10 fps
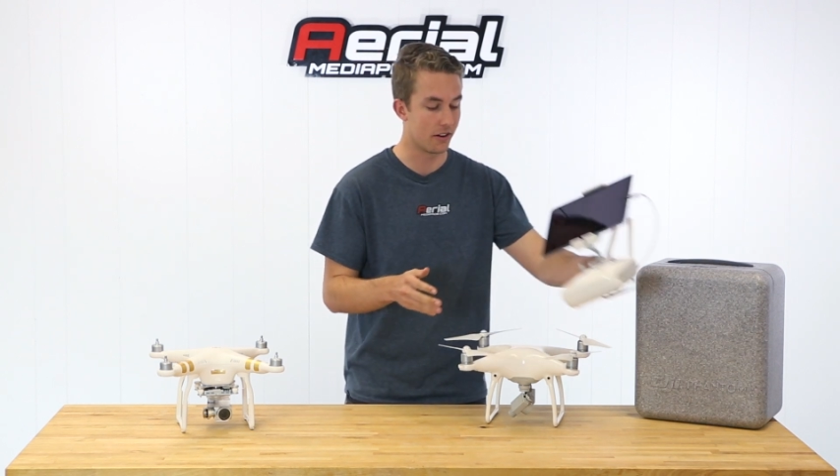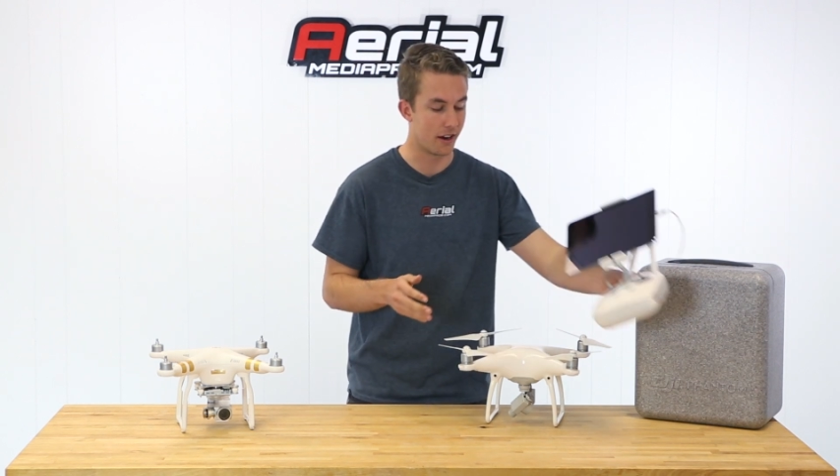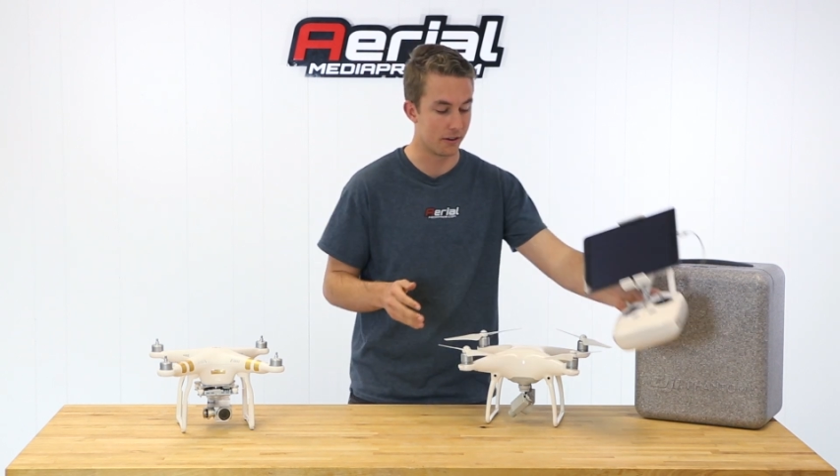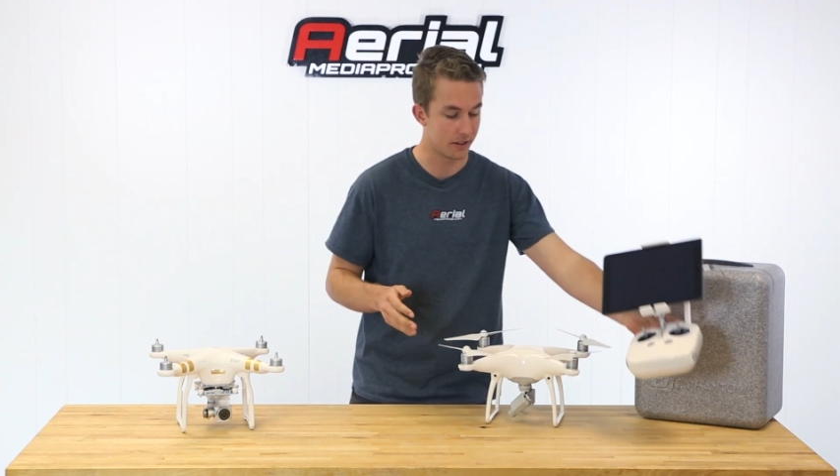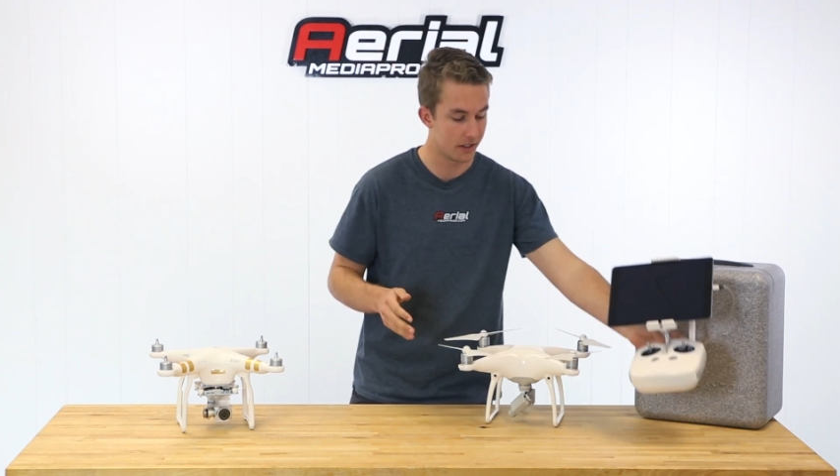
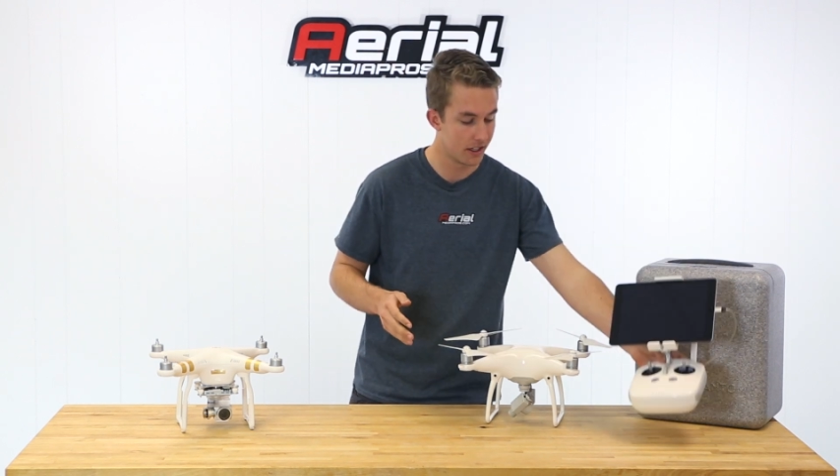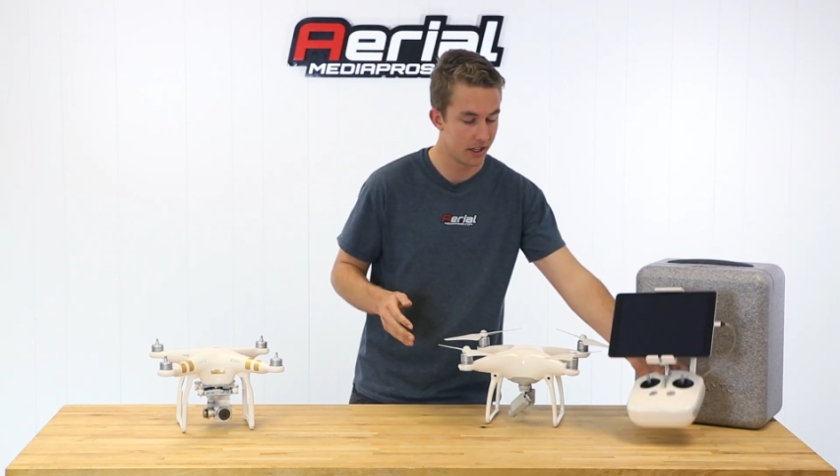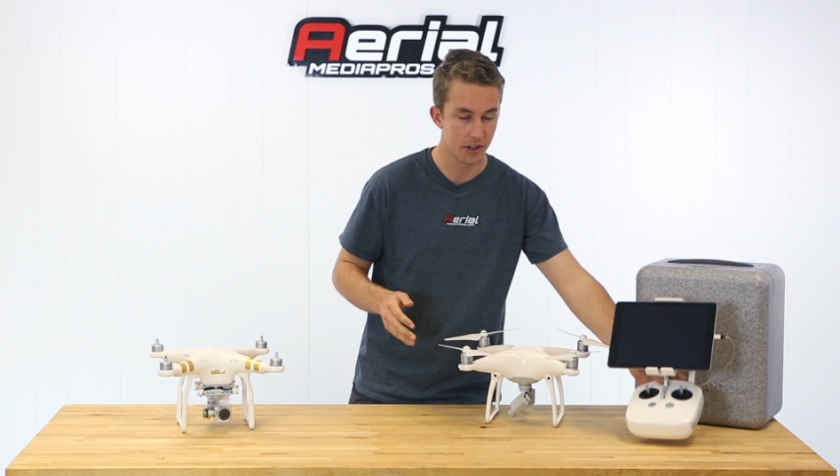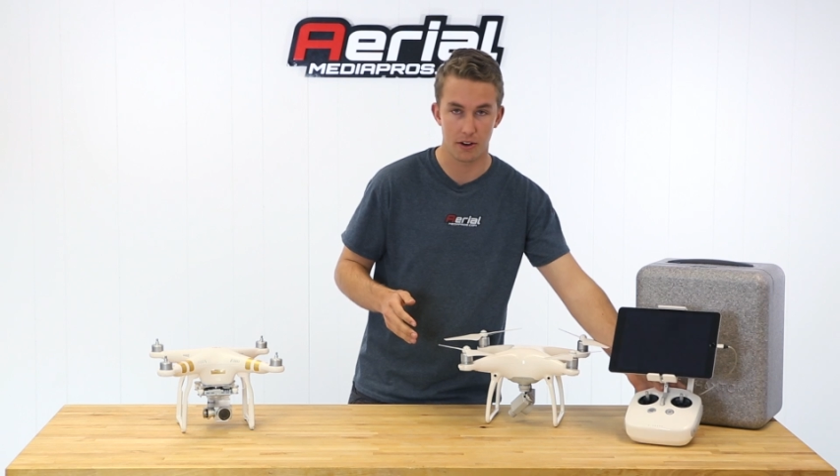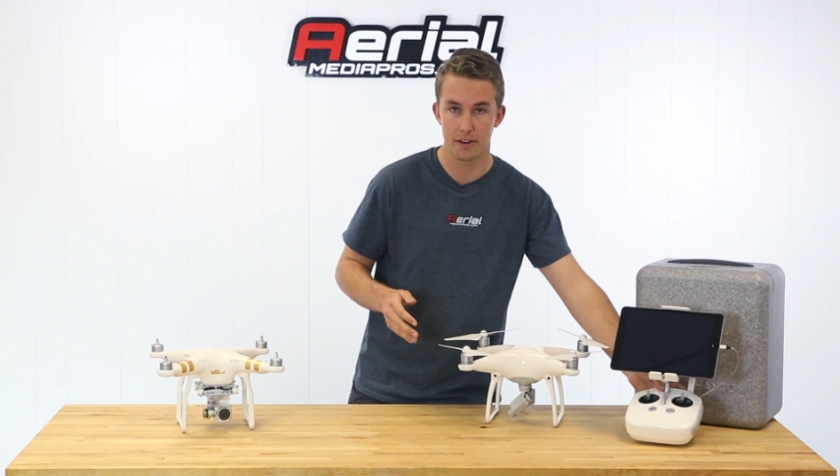ground.
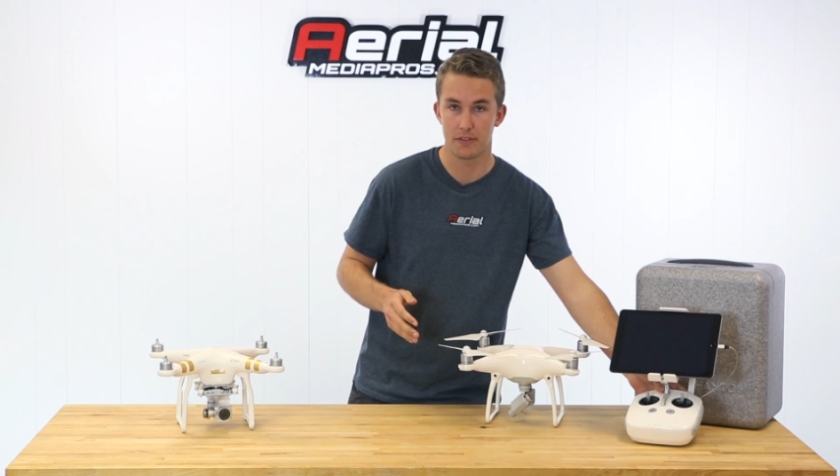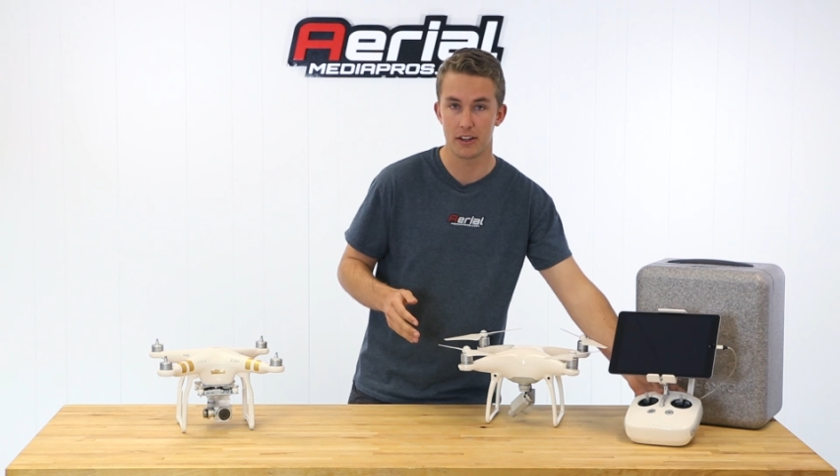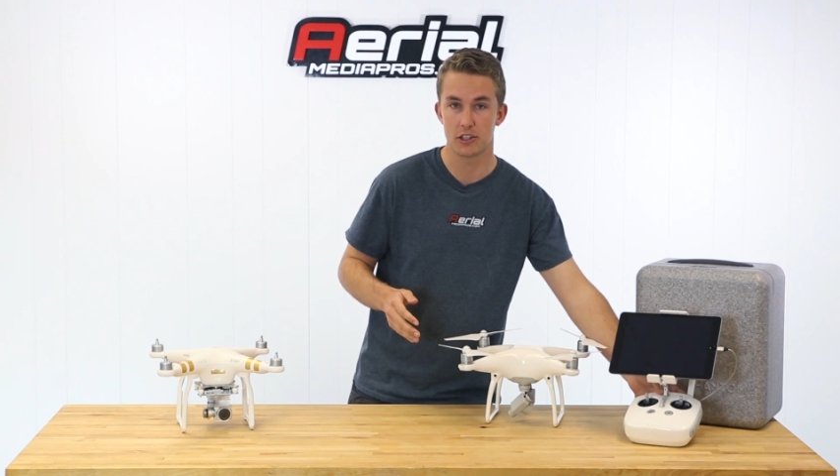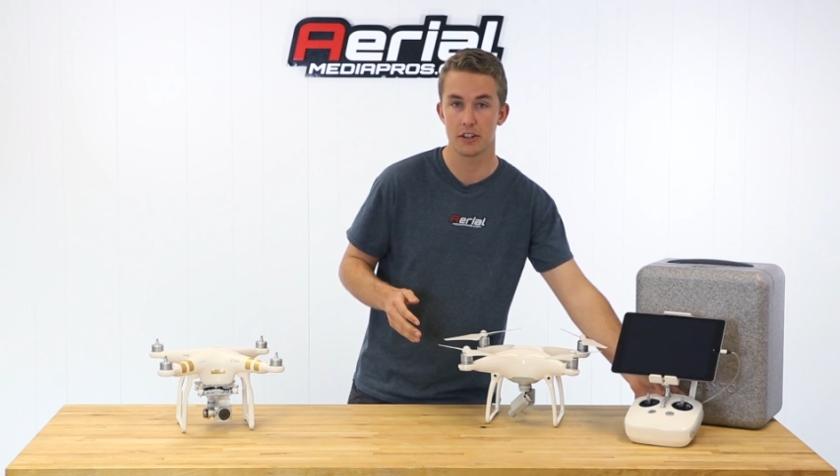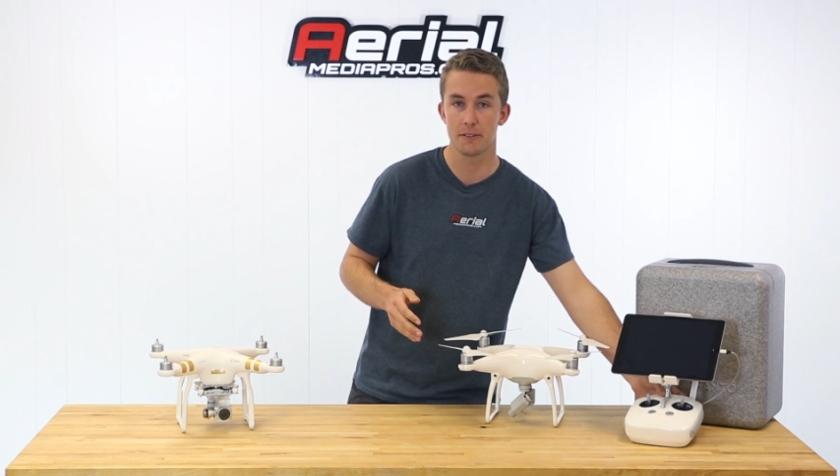Great
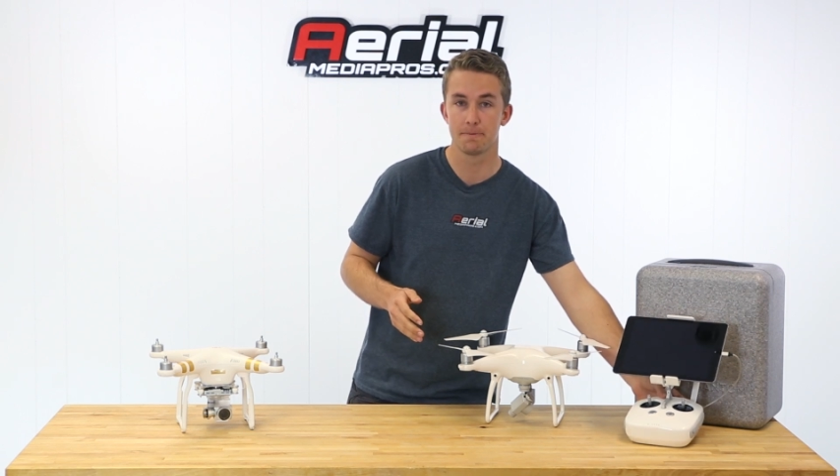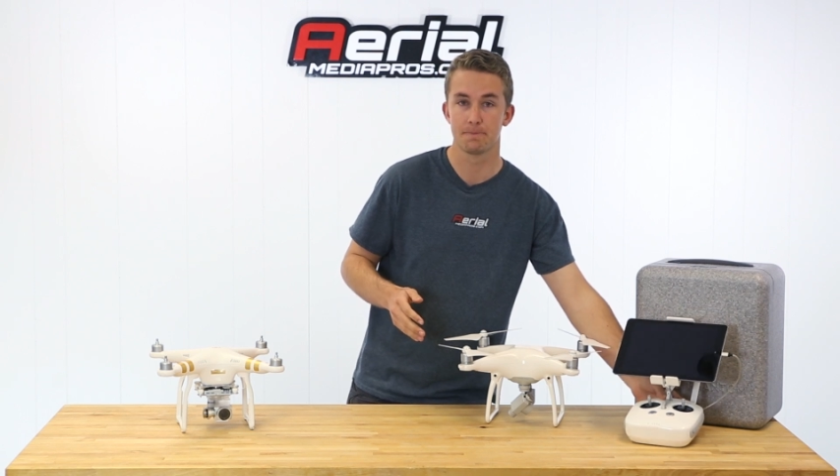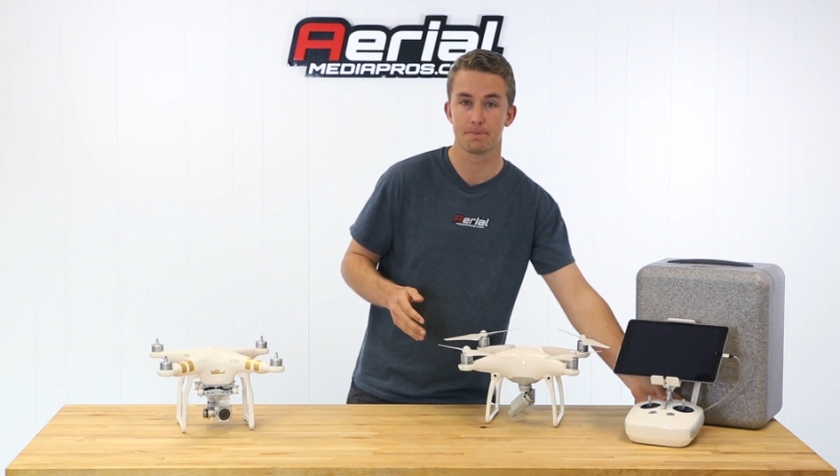feature.